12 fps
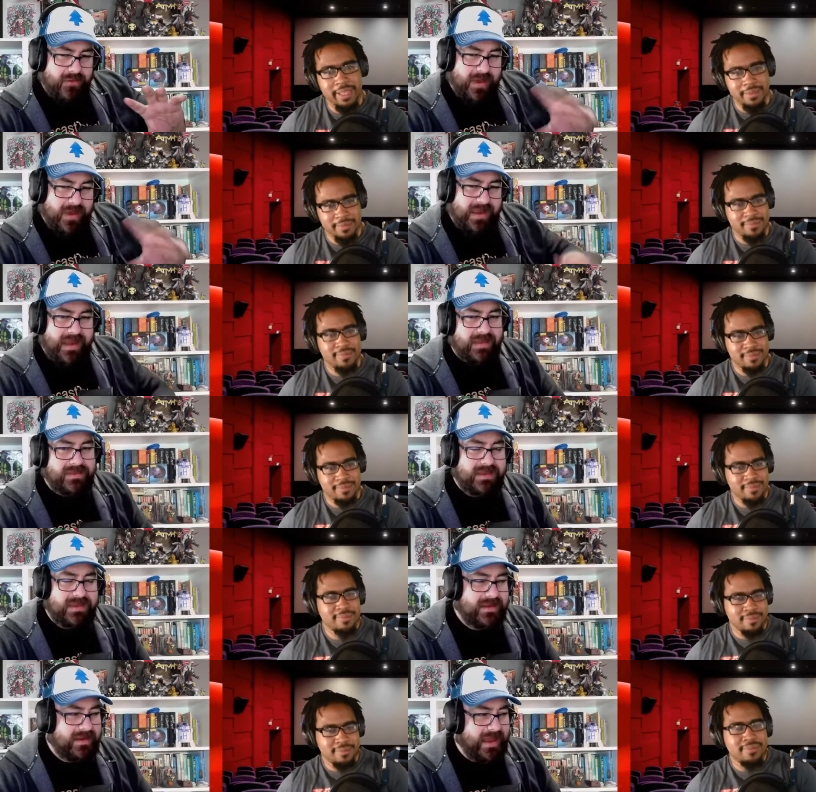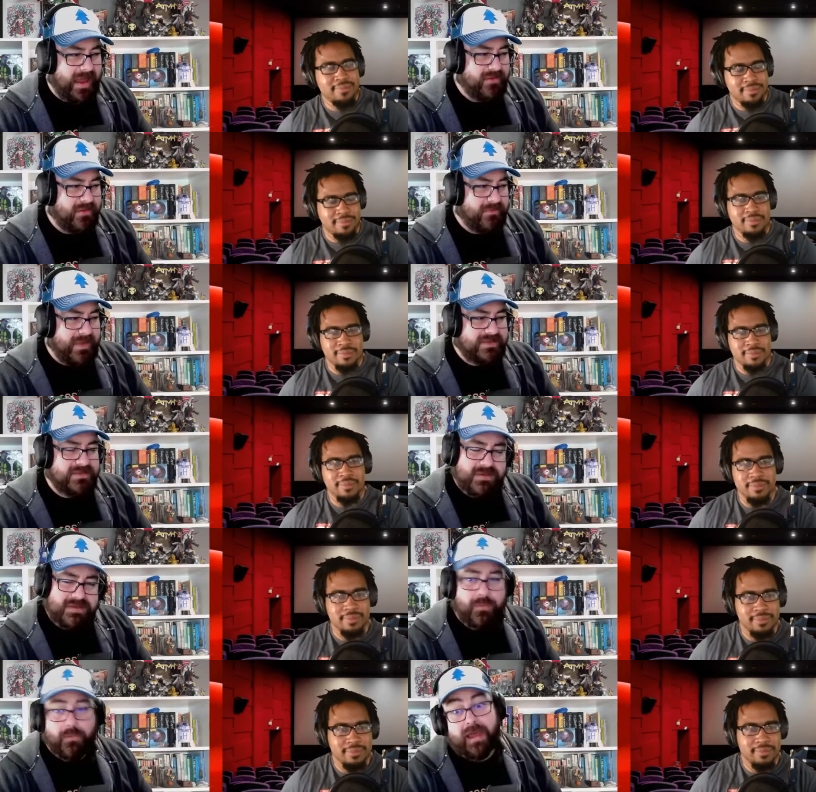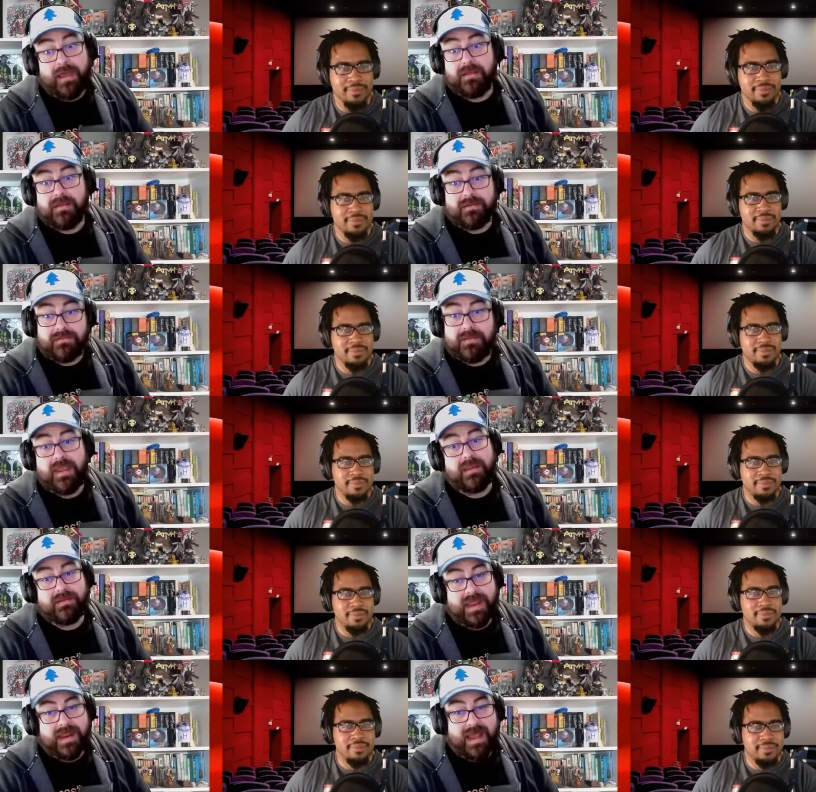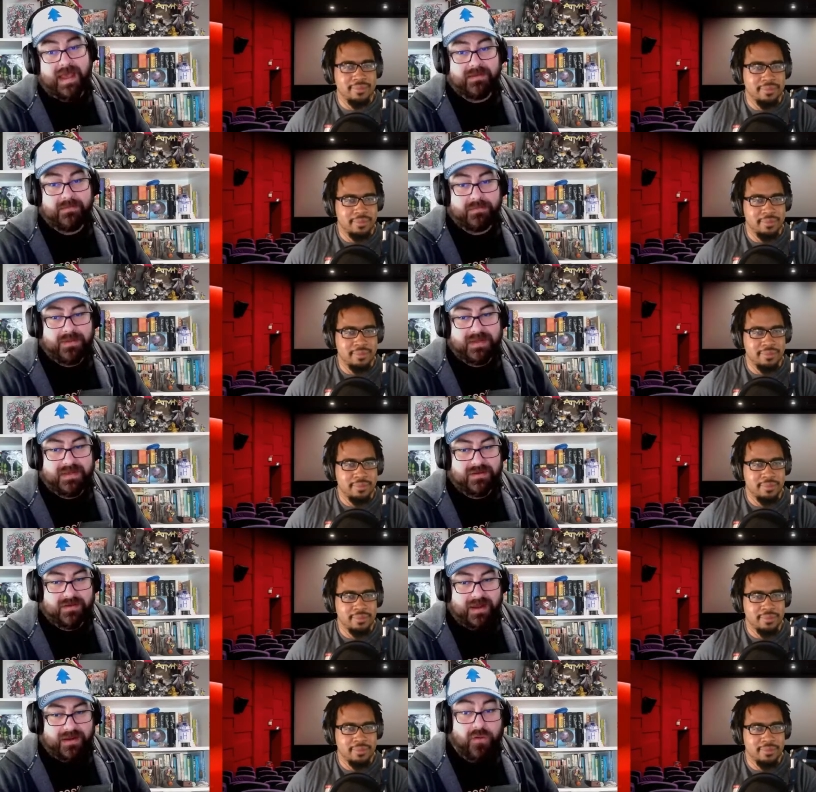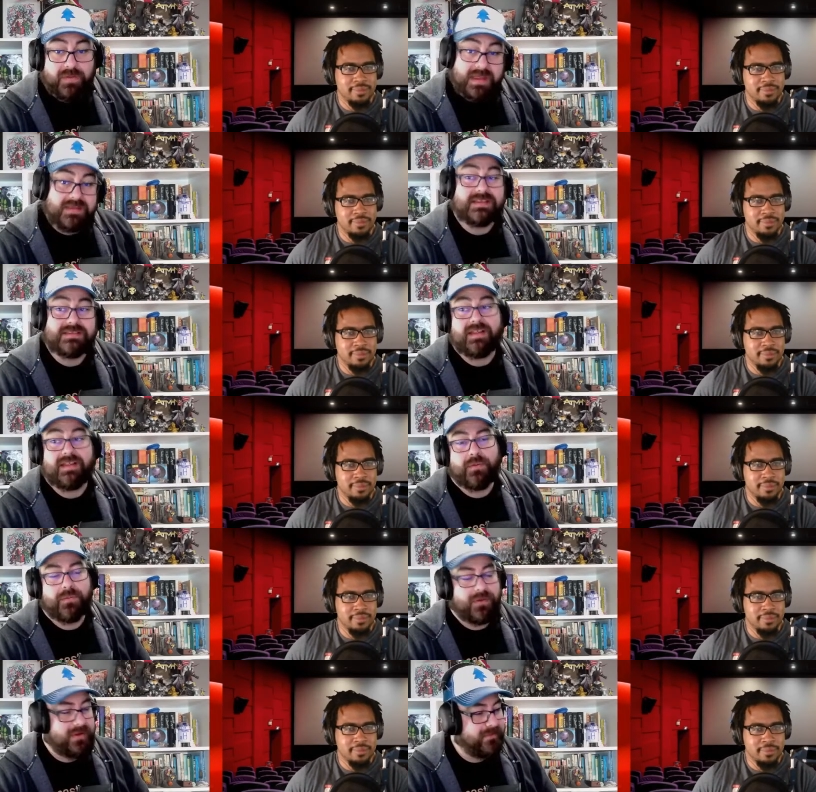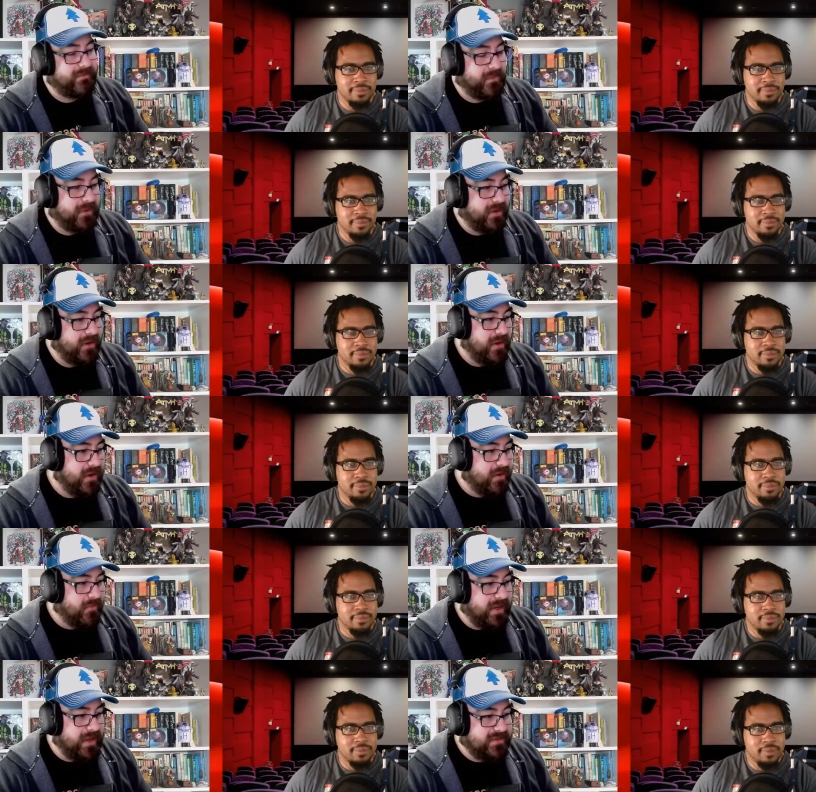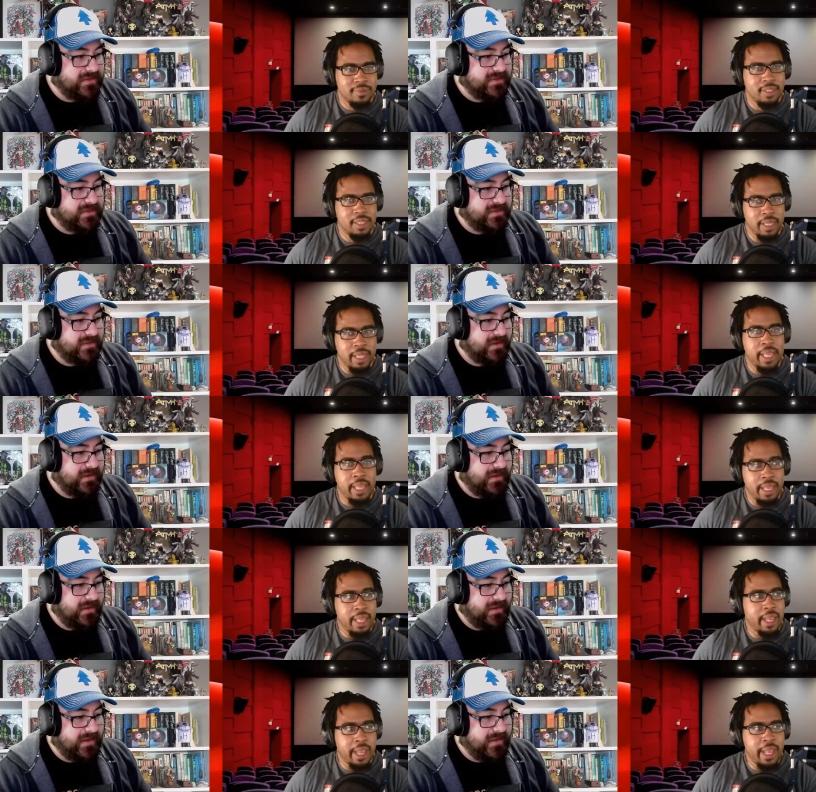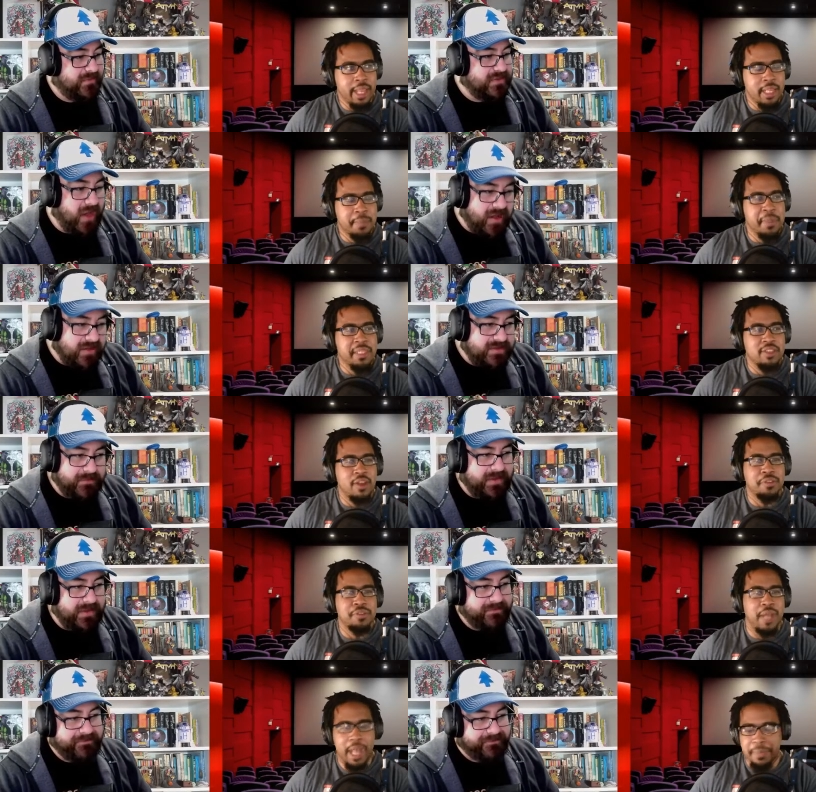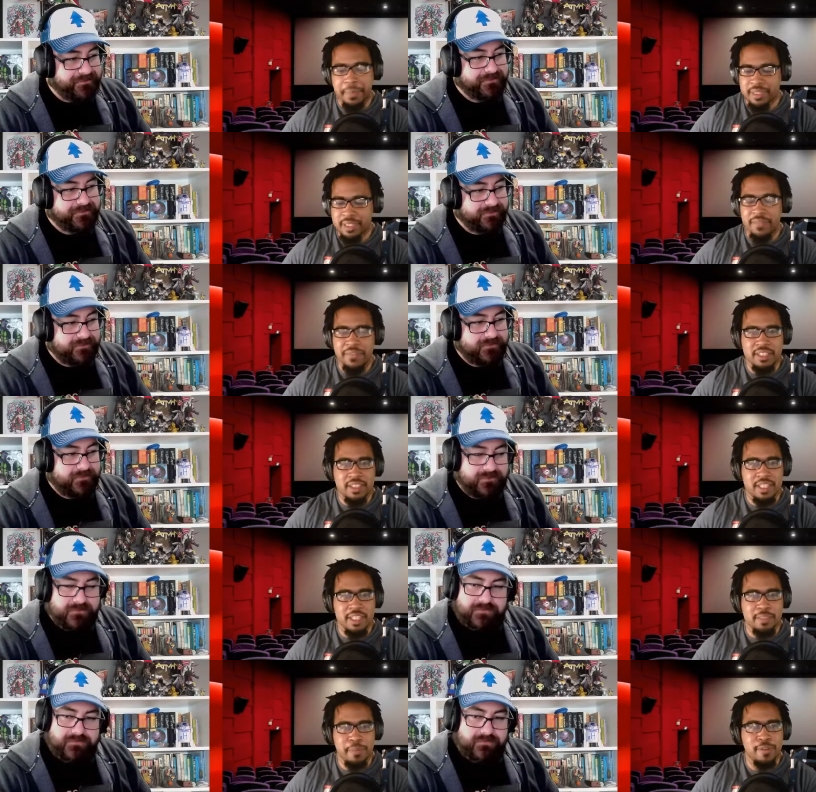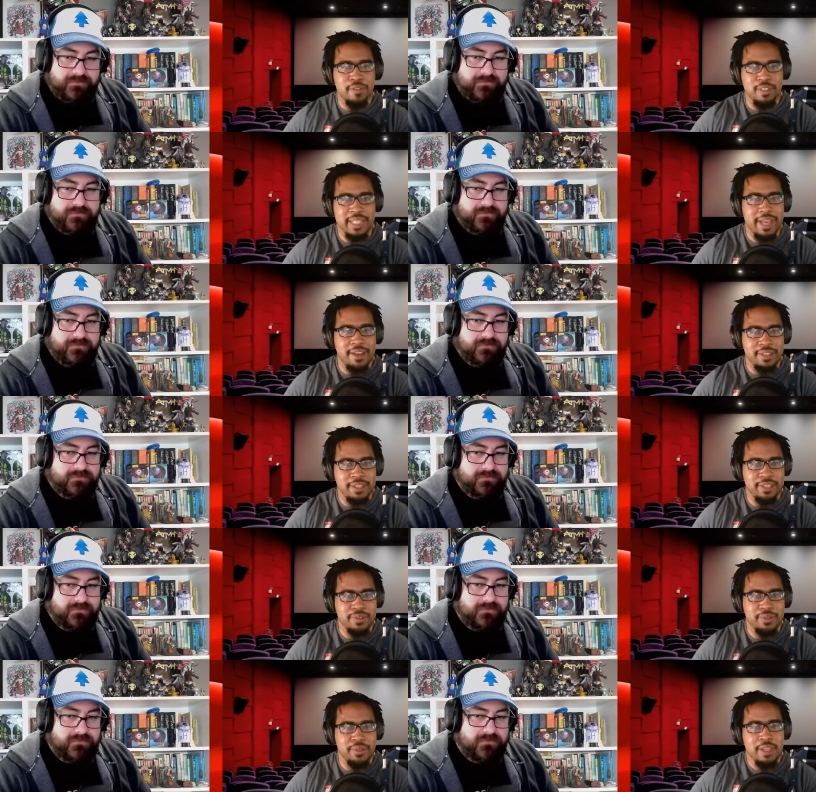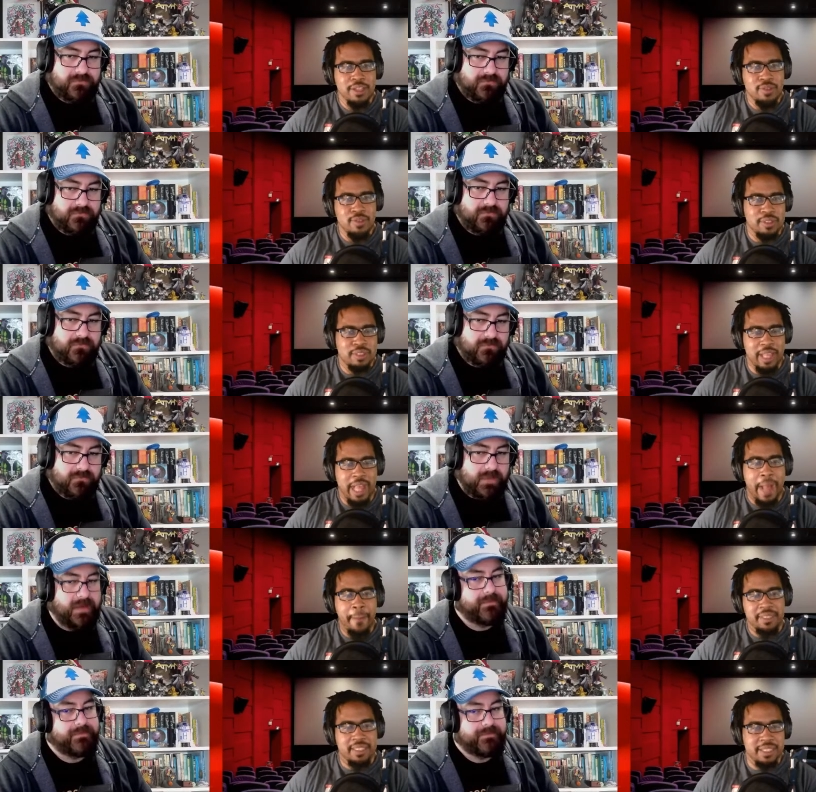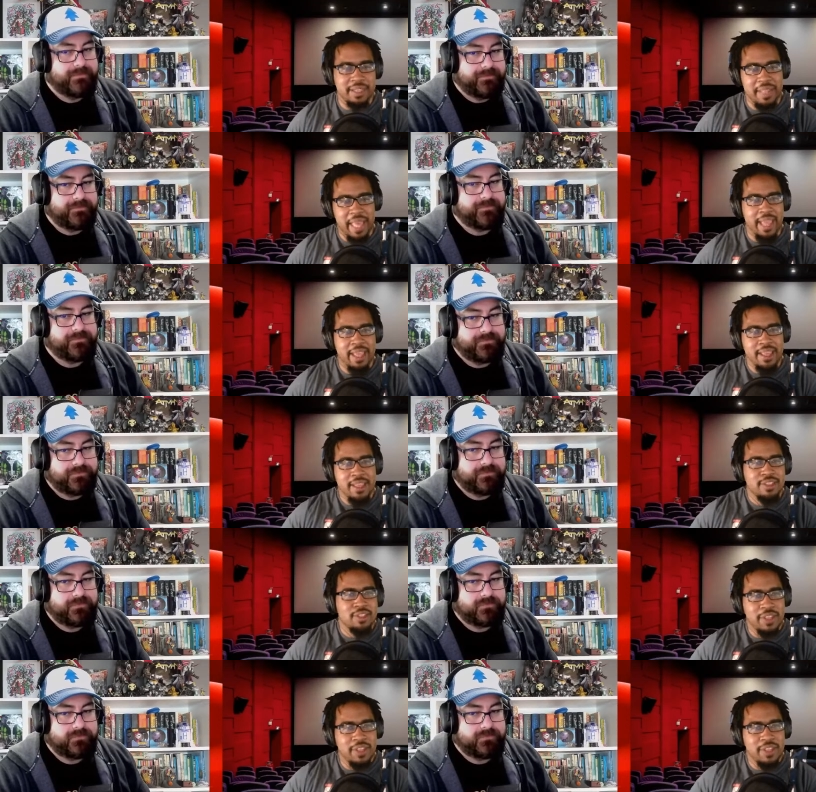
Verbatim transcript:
Speaker 1: You know, and I think I don't know if that's the reason why they they got him because they're like, oh, that's exactly what we're looking for,
Speaker 2: which and it was awesome. But it's his personality too. So it's opposite yeah. of that. So